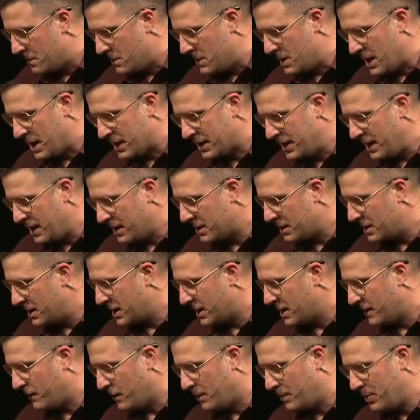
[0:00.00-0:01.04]
I can't
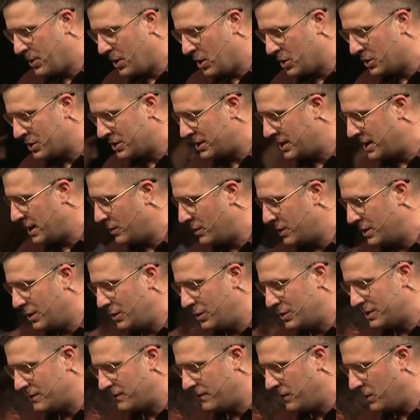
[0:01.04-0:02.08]
think of a person I would
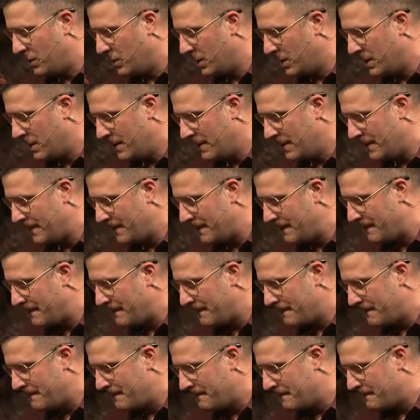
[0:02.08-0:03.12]
lose him for.
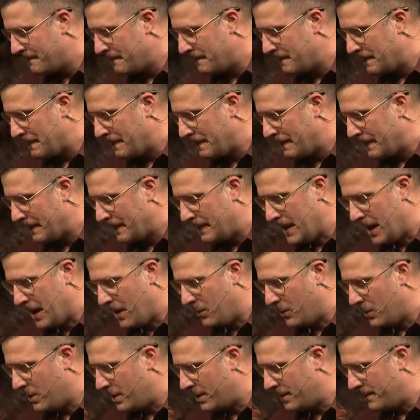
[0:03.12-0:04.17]
Not
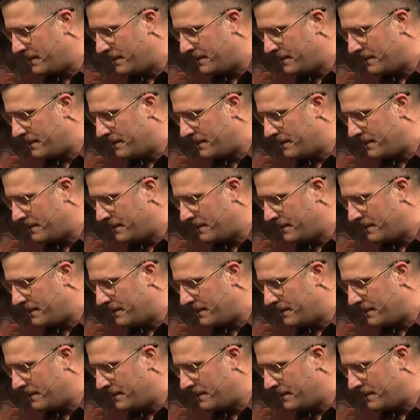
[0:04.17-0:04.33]
one.